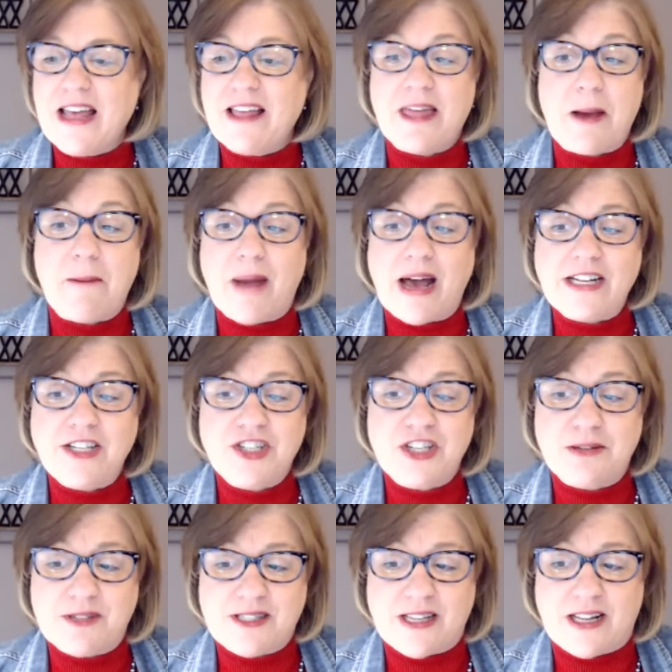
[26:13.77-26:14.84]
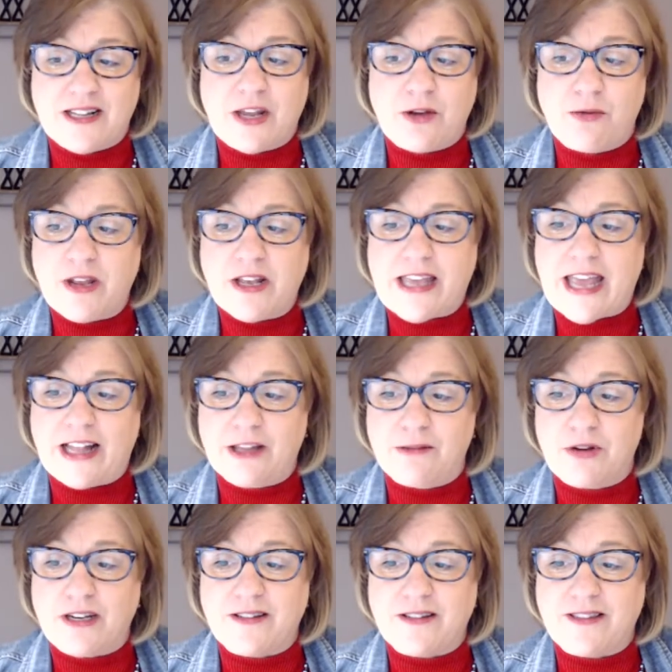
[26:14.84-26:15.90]
that my gym said they
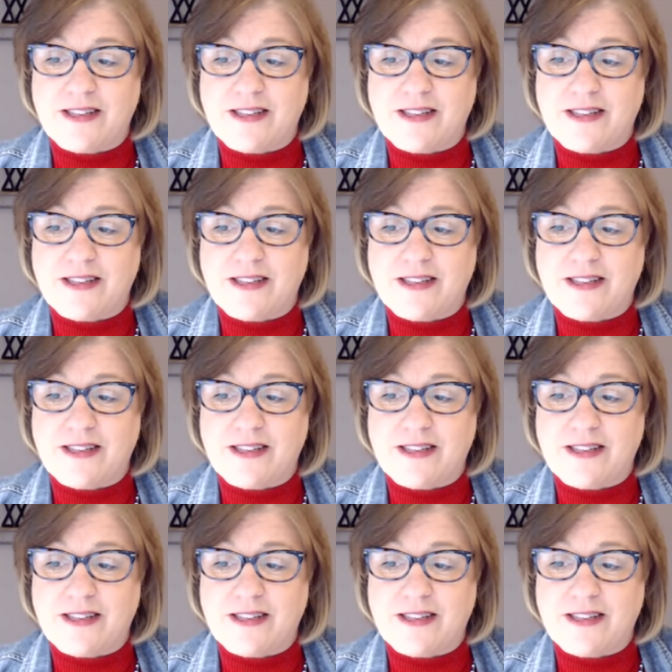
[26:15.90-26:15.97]
recalibrated the